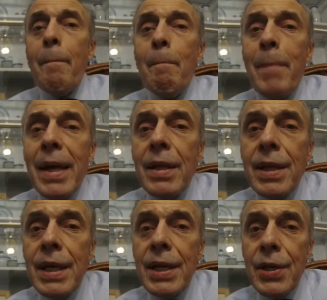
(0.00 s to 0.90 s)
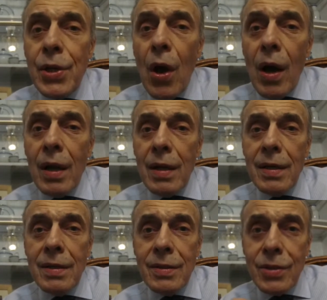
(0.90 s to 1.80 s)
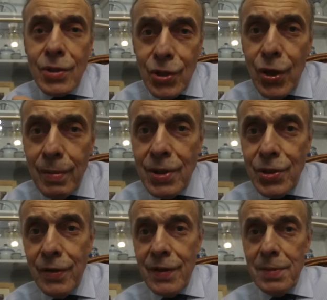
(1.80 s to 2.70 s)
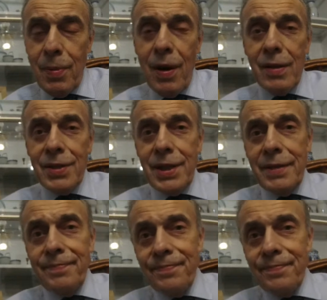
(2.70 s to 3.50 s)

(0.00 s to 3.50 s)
million term insurance policy.